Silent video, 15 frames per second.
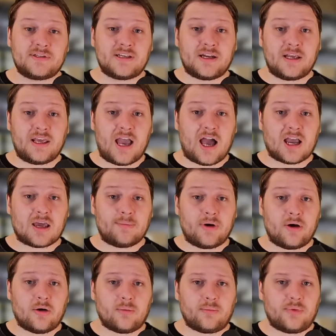into
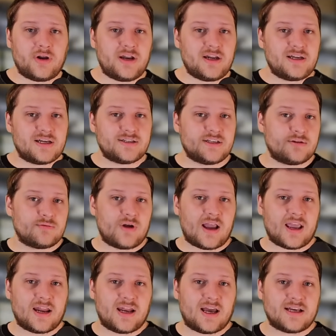Yakumo, but he doesn't
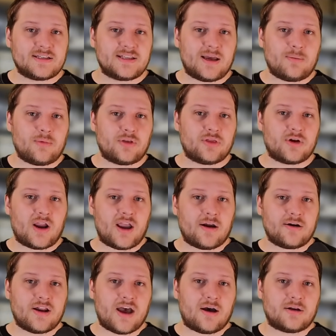recognize them with their
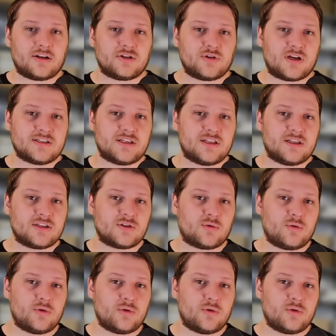hair down and dressed in the school